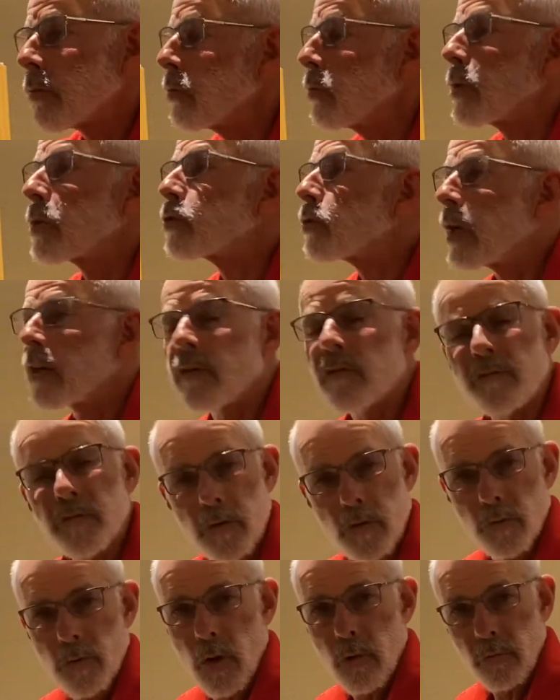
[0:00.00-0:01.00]
we try to
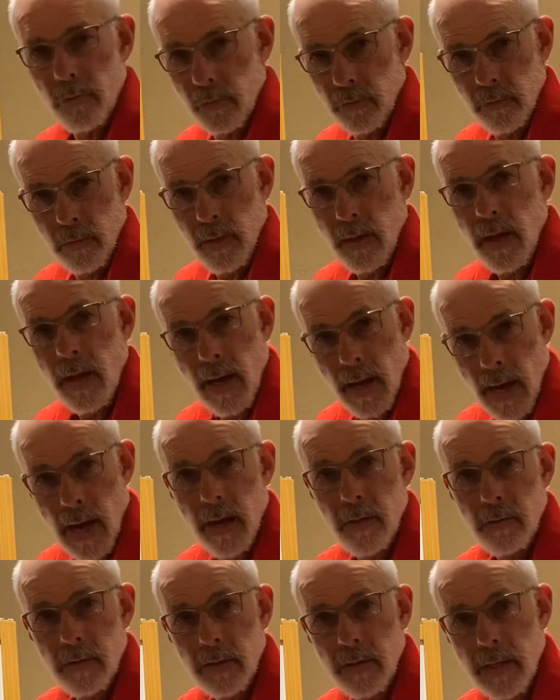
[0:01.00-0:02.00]
figure out how
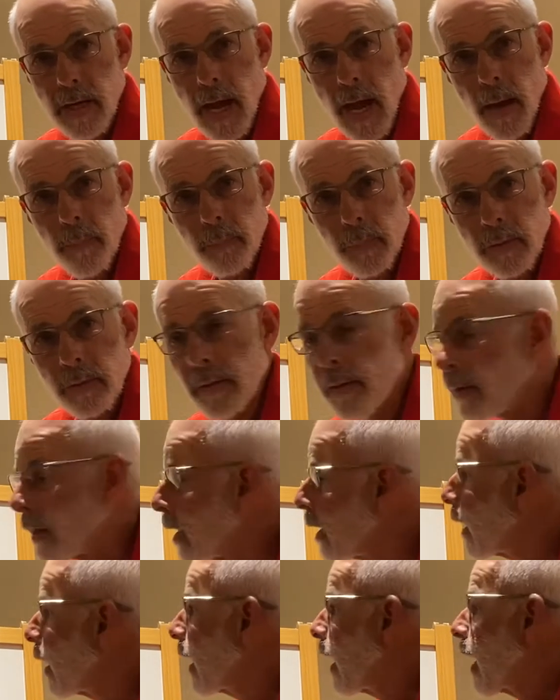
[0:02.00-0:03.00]
did it happen.
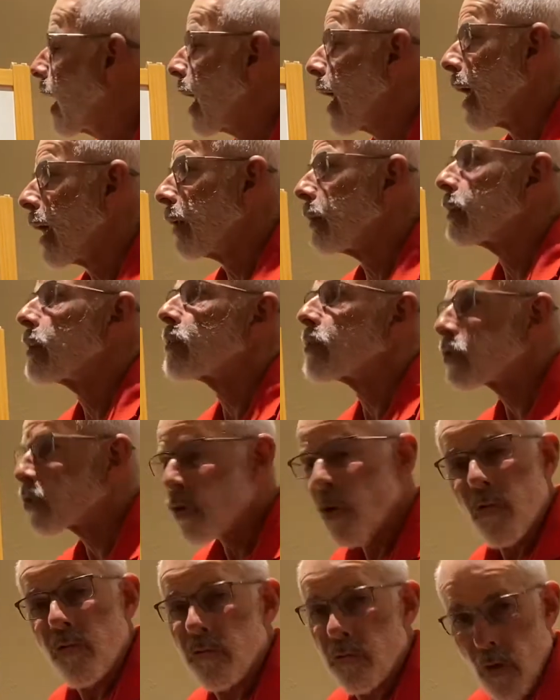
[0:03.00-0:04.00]
And so
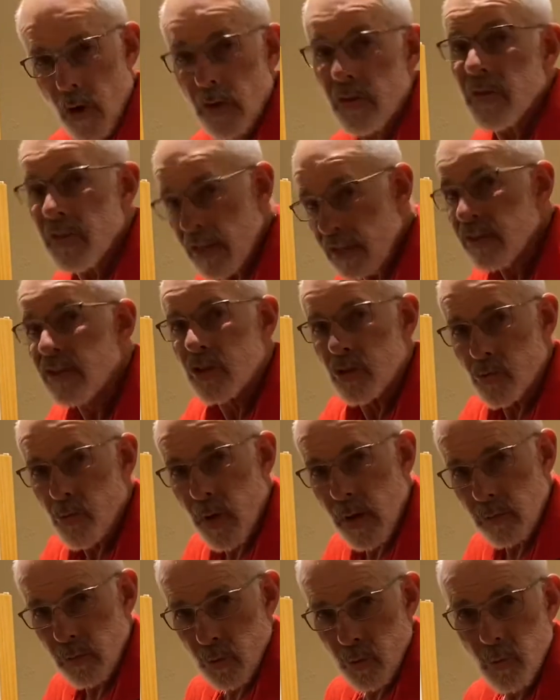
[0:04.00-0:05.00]
far, this is
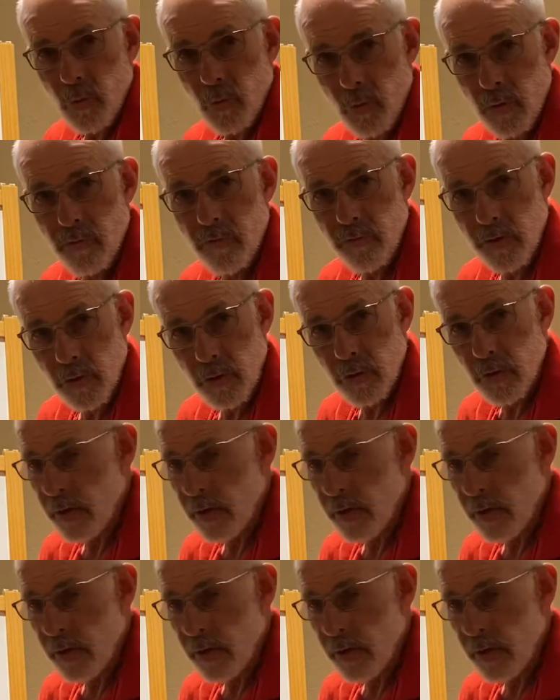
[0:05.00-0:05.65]
what we figured